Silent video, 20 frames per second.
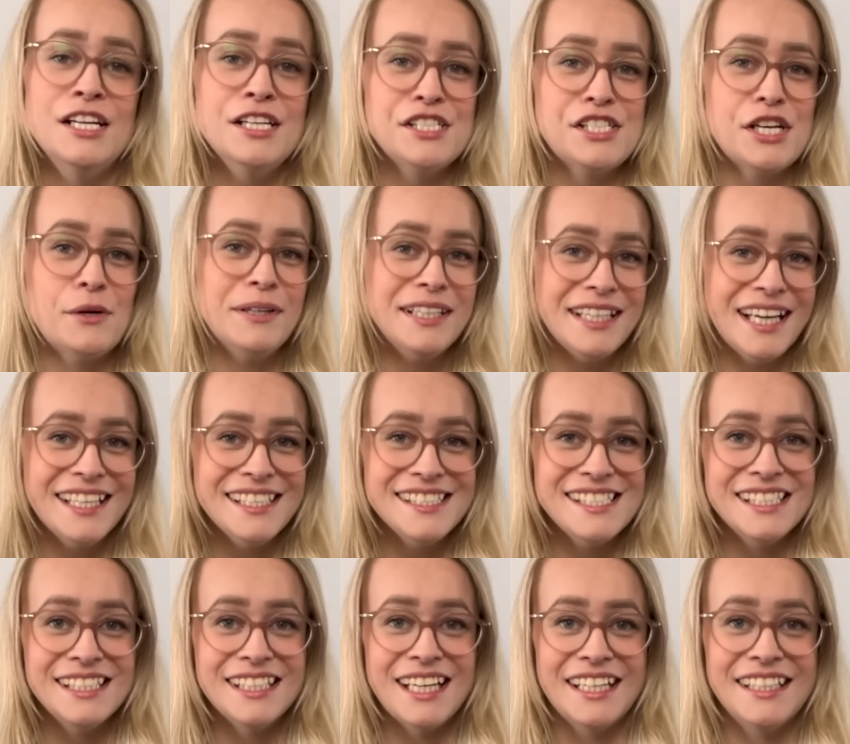So in
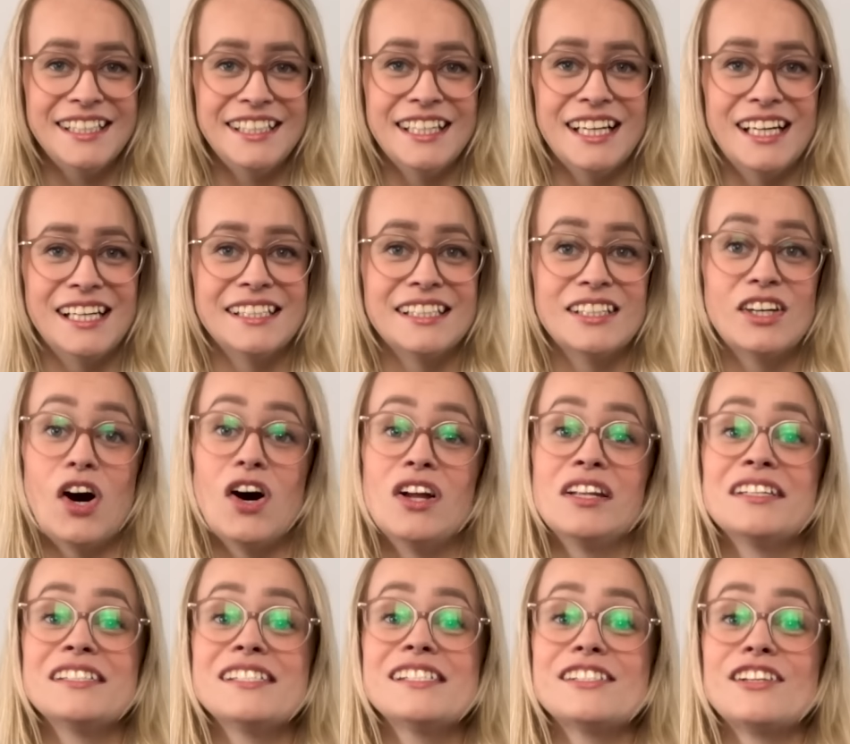1999,
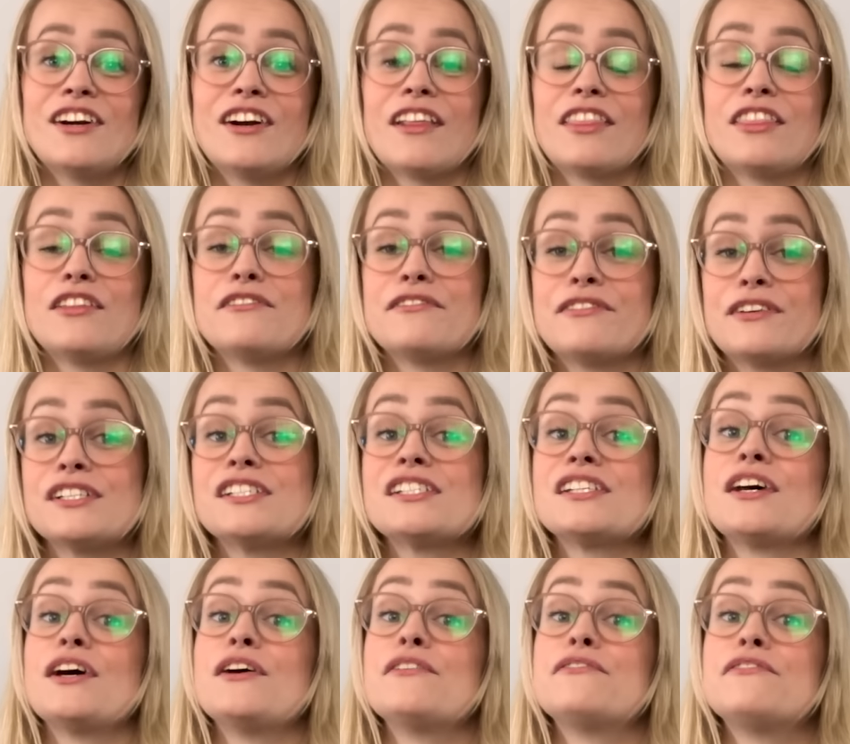Collins started the
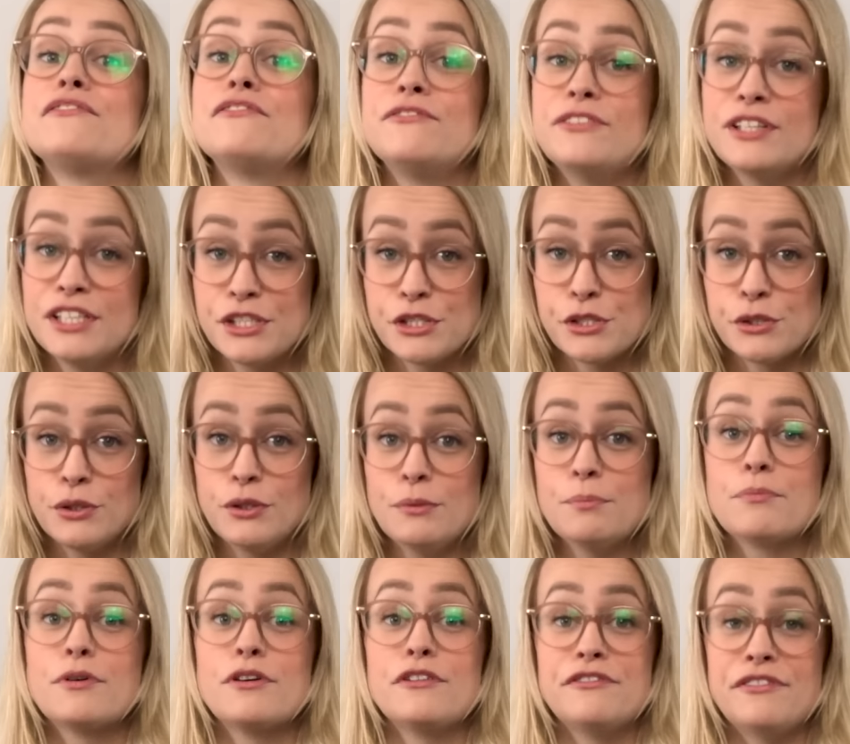first official
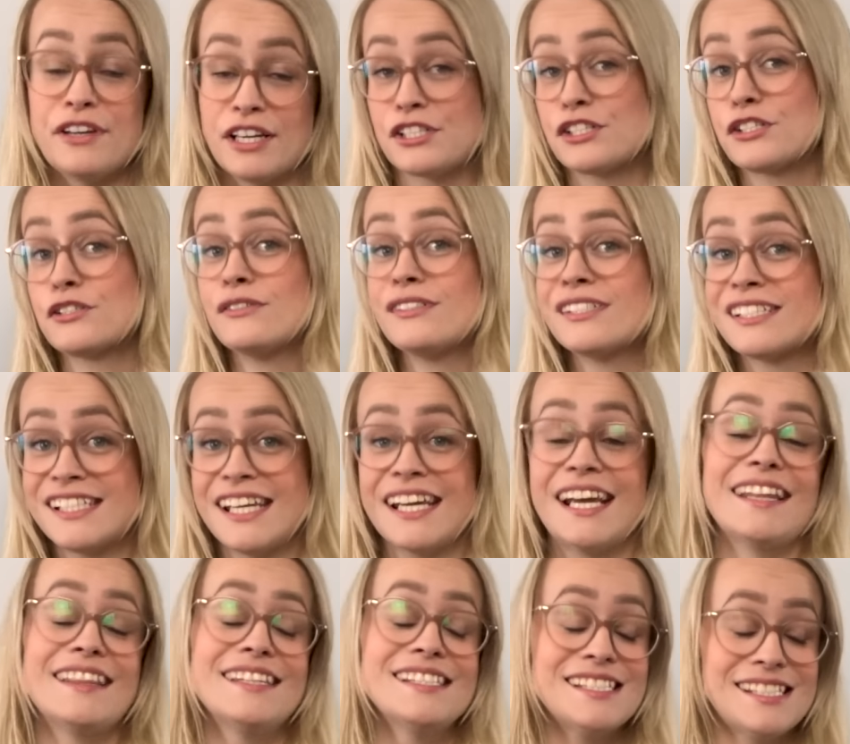professional dig
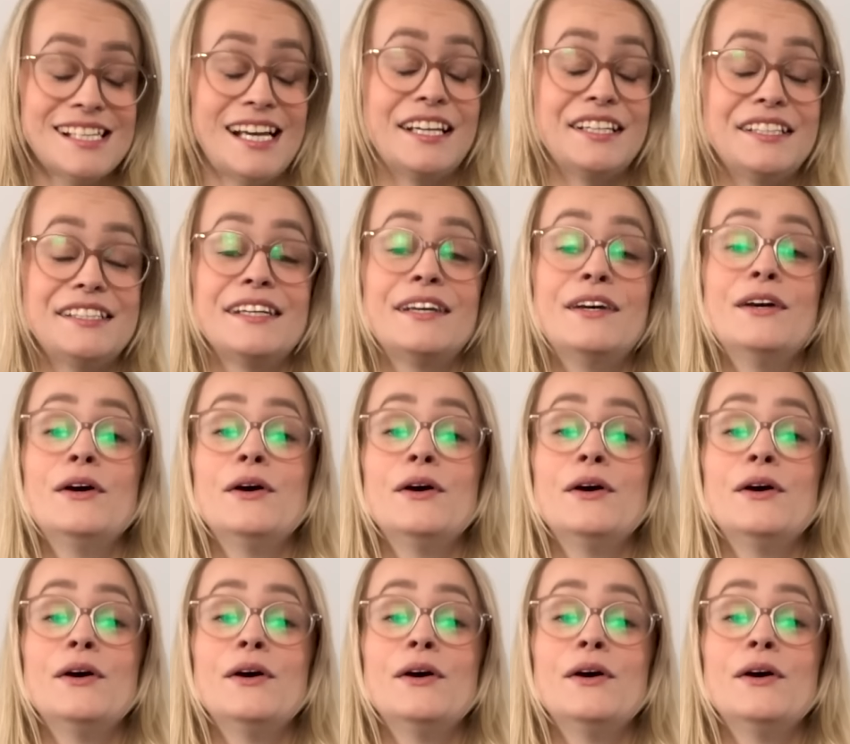at the site,